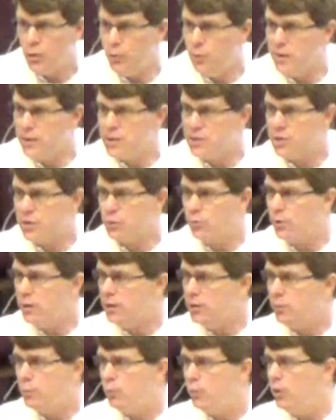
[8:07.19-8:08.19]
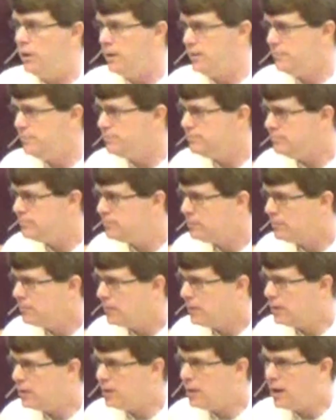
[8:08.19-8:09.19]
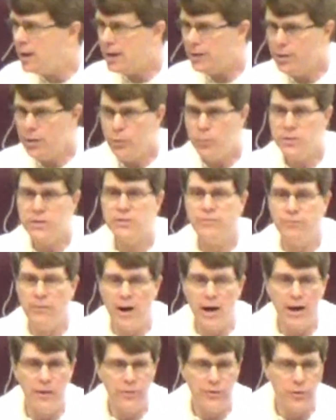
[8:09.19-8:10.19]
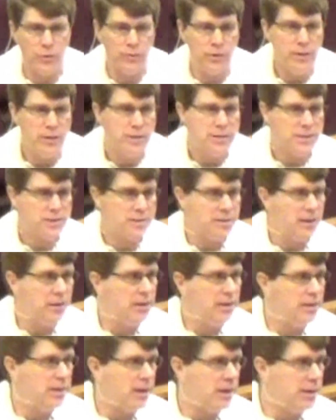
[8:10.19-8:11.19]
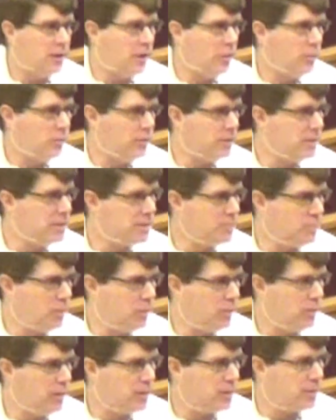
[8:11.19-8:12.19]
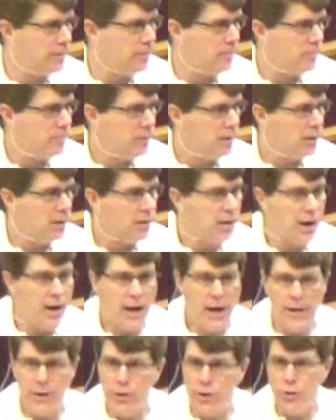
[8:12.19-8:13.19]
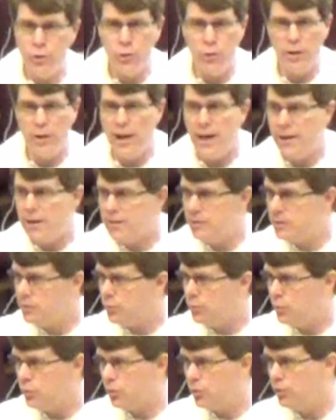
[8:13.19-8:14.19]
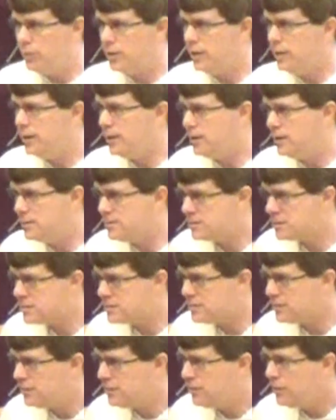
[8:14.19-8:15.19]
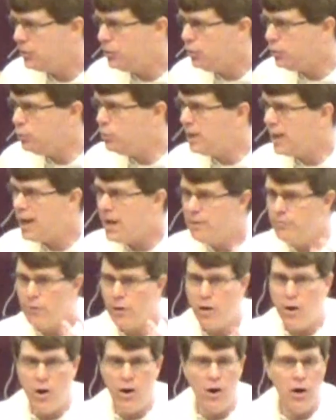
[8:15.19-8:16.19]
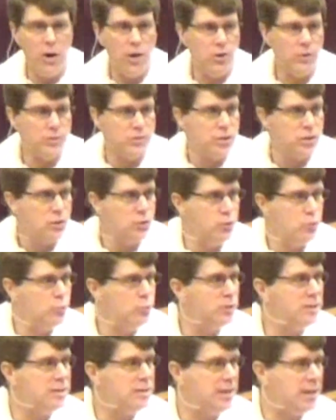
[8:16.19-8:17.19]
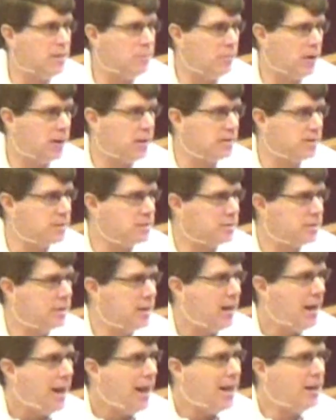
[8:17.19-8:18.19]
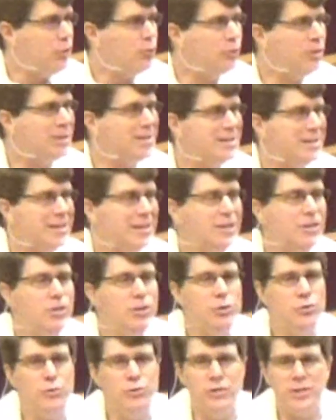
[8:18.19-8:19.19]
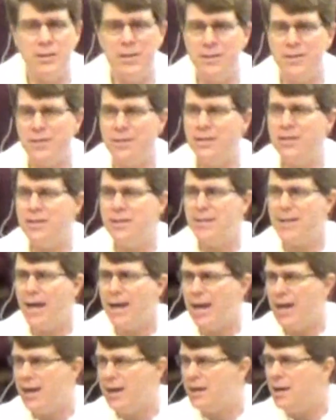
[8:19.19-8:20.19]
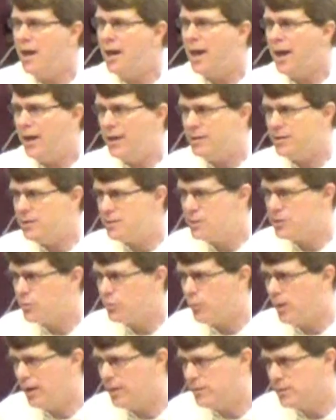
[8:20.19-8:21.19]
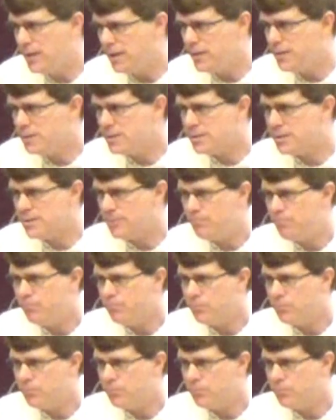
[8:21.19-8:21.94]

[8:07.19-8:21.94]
who is three in one, a God who is Father, Son, and Holy Spirit, a God who created the world and us, who gave all to redeem us, and who continues to sustain and to surround us.